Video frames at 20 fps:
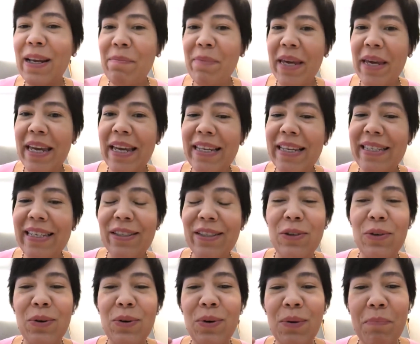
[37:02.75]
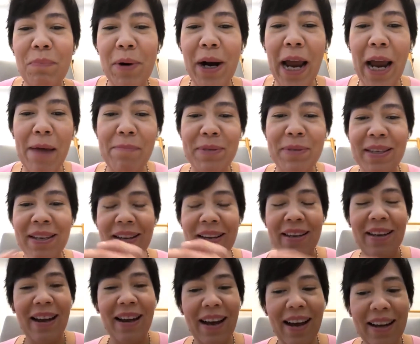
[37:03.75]
be easy to perhaps
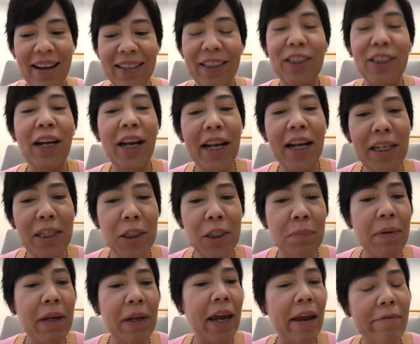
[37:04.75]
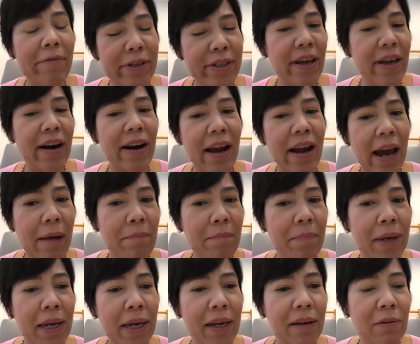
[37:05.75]
uh, change behaviors that have
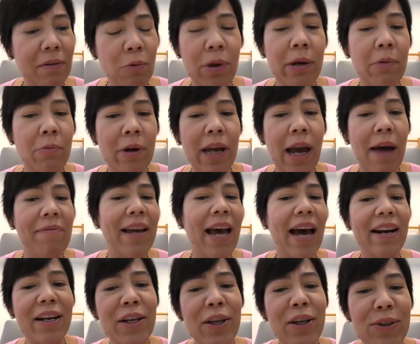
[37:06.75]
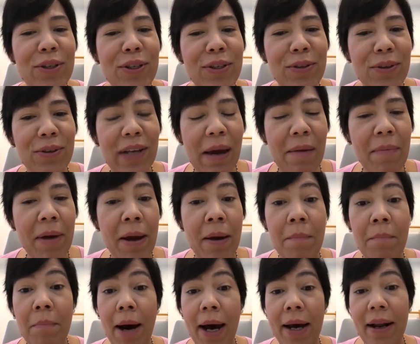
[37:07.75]
been, we, we, have gotten used to them.
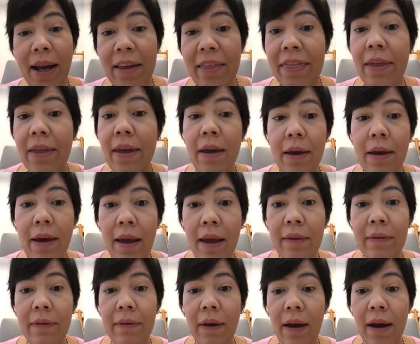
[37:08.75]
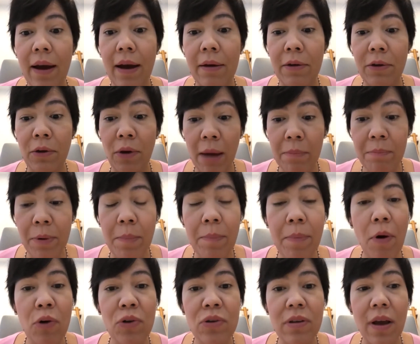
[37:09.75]
But I think as uh, you have
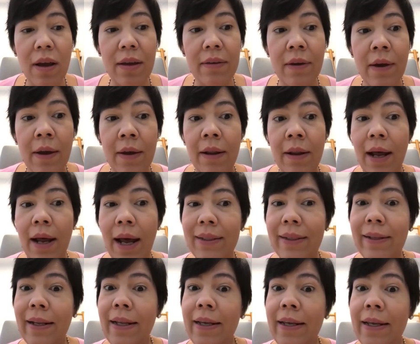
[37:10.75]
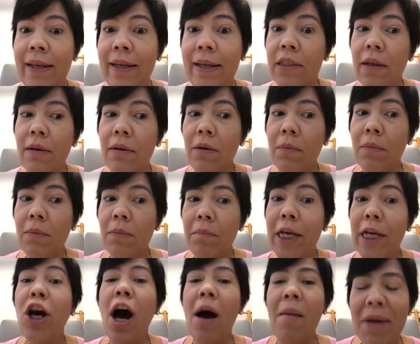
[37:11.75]
proposed us, at least
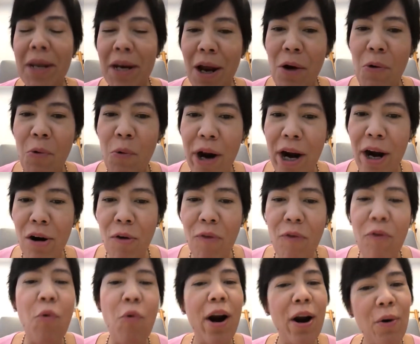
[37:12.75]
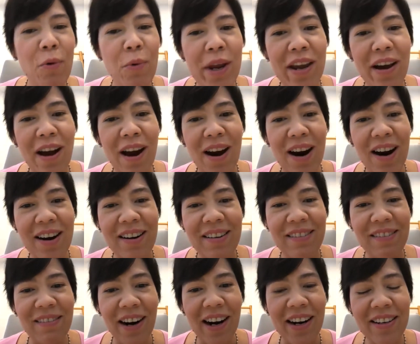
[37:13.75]
becoming aware of where we
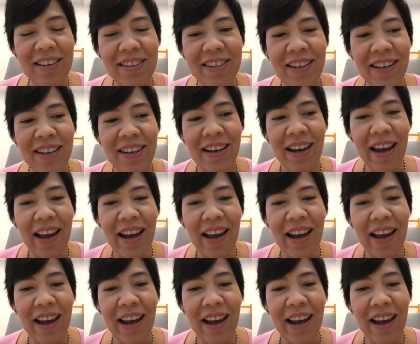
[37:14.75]
are, right? Yeah.